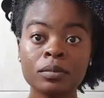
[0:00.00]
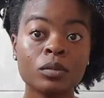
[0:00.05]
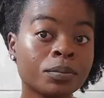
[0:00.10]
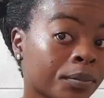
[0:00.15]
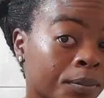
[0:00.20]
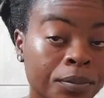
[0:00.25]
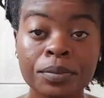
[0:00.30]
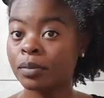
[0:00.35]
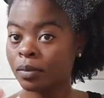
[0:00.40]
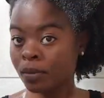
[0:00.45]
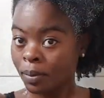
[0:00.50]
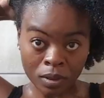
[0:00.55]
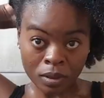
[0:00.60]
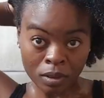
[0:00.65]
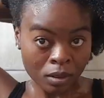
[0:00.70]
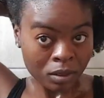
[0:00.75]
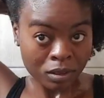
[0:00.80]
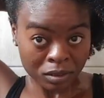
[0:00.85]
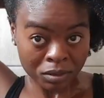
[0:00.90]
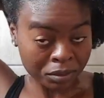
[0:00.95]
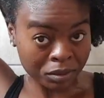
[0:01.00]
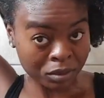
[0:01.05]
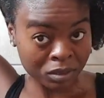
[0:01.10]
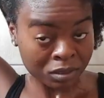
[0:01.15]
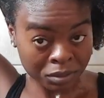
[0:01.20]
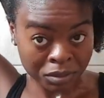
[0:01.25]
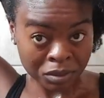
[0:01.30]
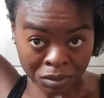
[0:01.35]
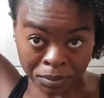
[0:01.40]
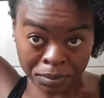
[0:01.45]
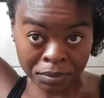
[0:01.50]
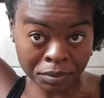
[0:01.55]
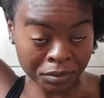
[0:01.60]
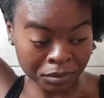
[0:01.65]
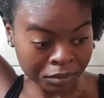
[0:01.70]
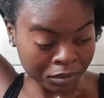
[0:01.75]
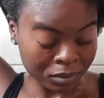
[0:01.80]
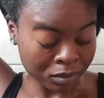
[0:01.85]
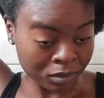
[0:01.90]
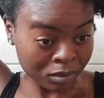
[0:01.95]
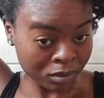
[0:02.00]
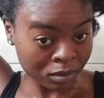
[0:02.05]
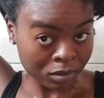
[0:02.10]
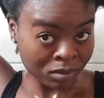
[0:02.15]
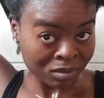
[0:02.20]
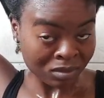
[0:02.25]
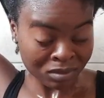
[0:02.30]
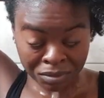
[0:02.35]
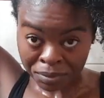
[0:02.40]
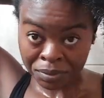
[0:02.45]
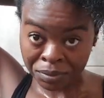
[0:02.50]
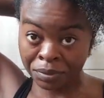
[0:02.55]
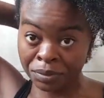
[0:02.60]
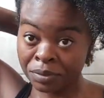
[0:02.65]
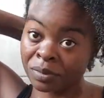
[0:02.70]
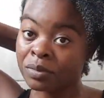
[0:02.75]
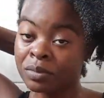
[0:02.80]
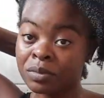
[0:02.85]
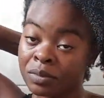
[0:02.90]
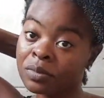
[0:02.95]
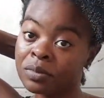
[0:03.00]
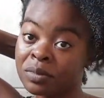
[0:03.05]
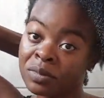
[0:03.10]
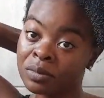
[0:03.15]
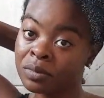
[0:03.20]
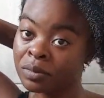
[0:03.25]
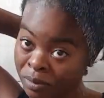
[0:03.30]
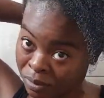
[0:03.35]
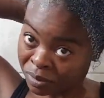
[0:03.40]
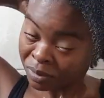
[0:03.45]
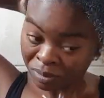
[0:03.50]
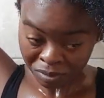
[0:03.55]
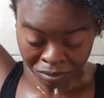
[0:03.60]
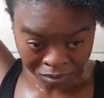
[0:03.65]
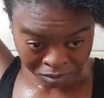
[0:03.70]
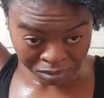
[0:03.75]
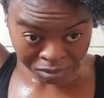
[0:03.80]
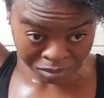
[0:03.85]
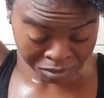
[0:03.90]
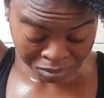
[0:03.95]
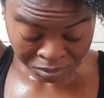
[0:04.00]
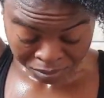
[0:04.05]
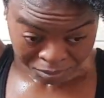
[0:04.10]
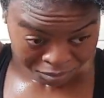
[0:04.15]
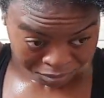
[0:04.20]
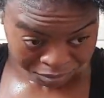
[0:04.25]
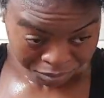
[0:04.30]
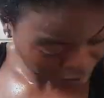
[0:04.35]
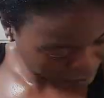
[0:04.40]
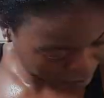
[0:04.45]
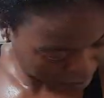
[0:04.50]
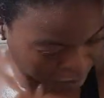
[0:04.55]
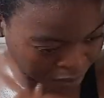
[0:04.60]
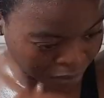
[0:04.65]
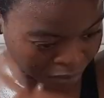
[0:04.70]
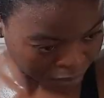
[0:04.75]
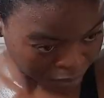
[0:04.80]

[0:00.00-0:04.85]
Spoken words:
hair and I wanted to put it into a style so that I can achieve this look. But you